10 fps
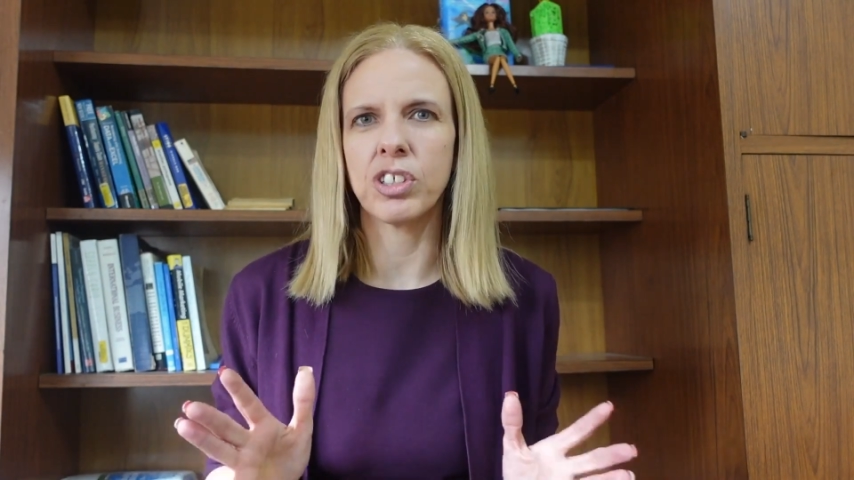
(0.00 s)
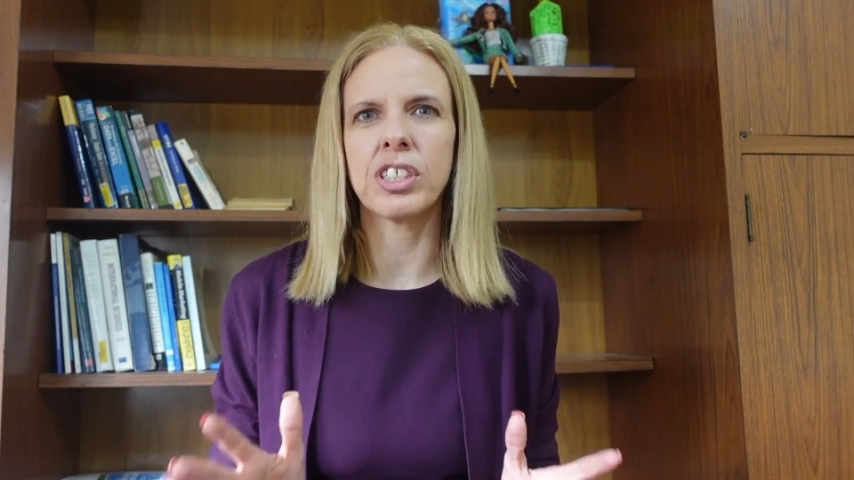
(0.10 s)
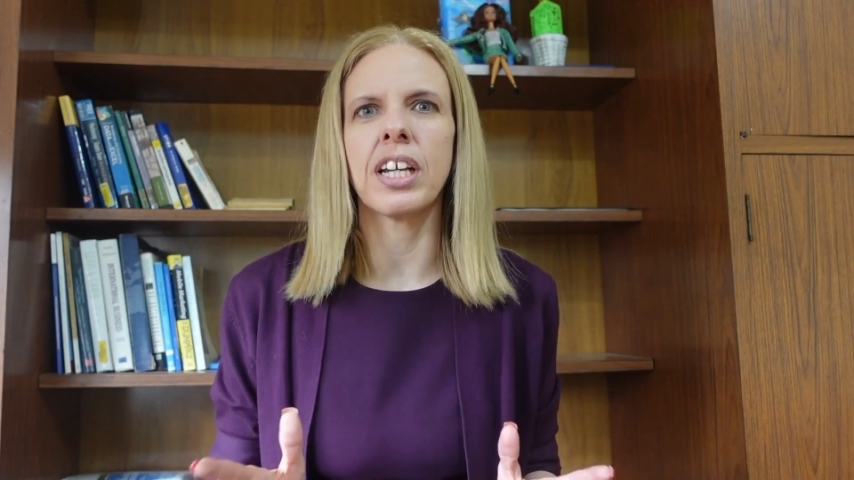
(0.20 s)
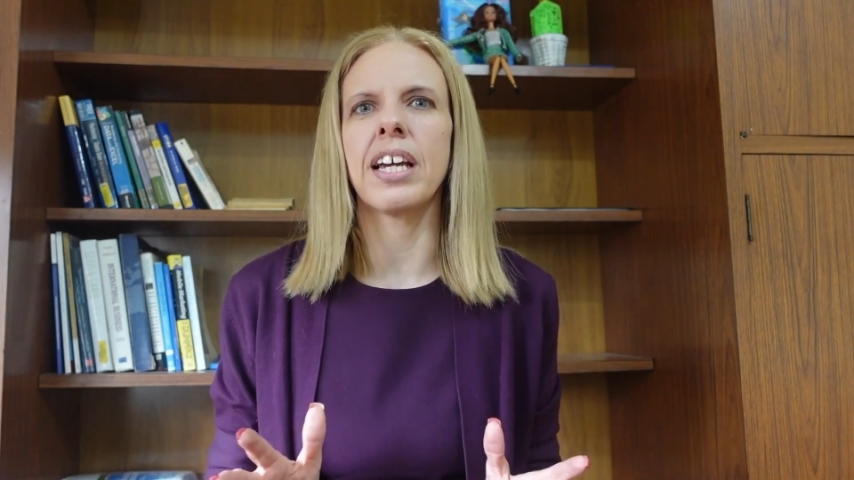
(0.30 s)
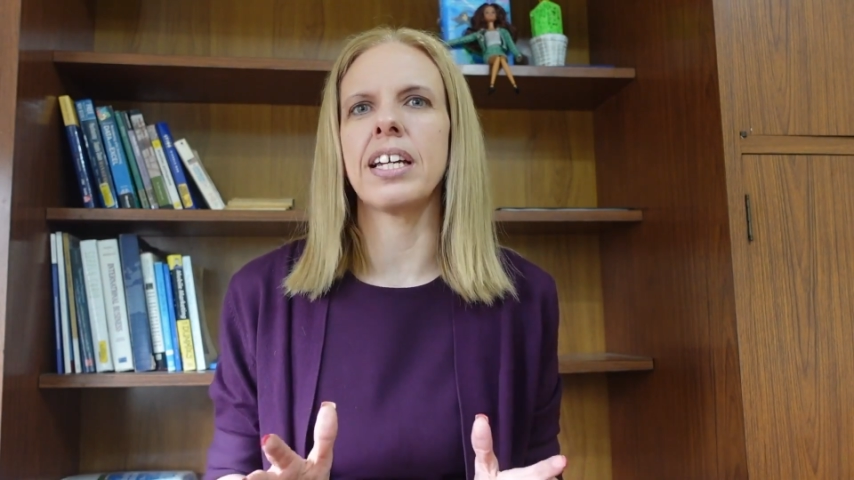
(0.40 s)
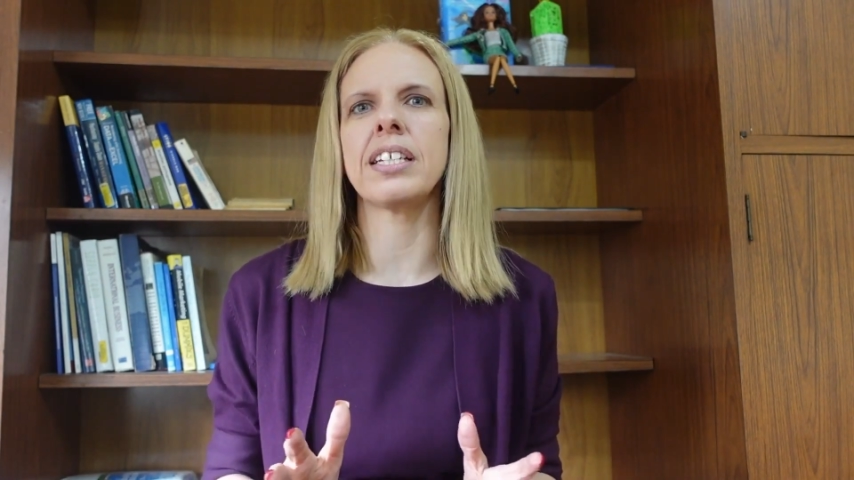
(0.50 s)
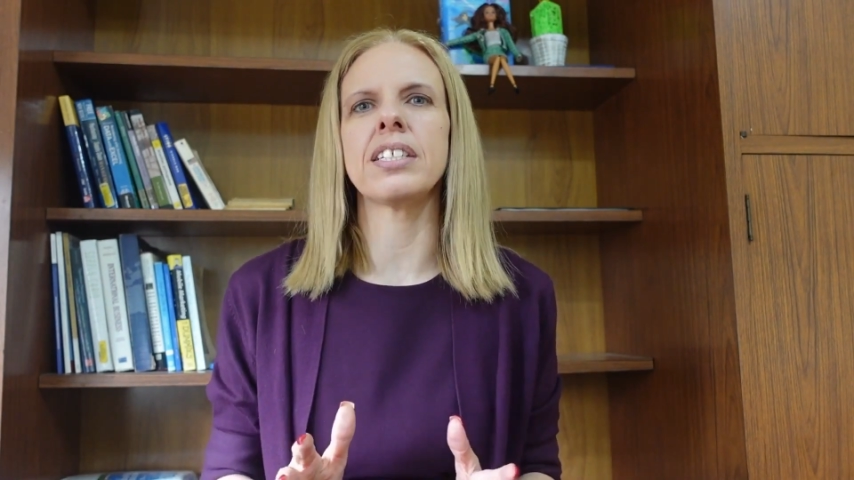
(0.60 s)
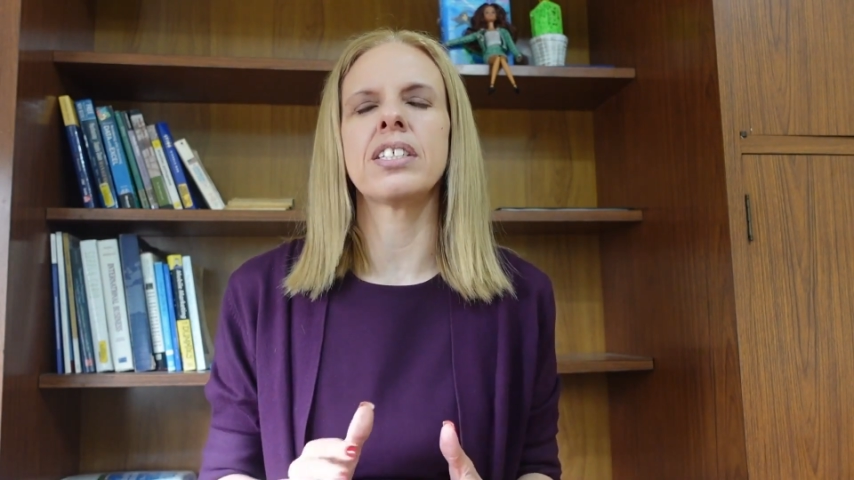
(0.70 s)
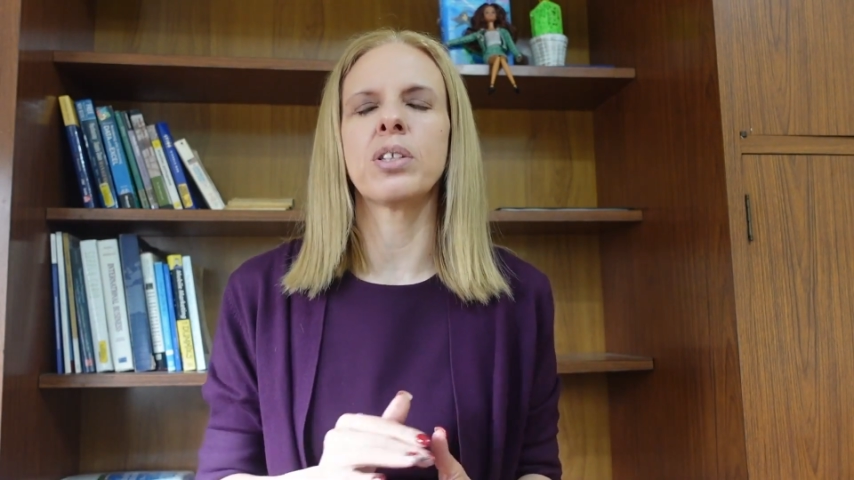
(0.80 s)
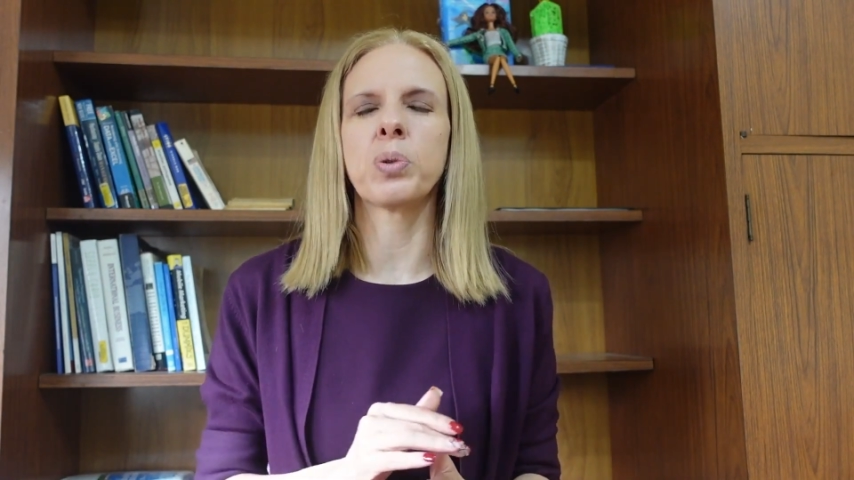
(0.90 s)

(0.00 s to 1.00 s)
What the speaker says: change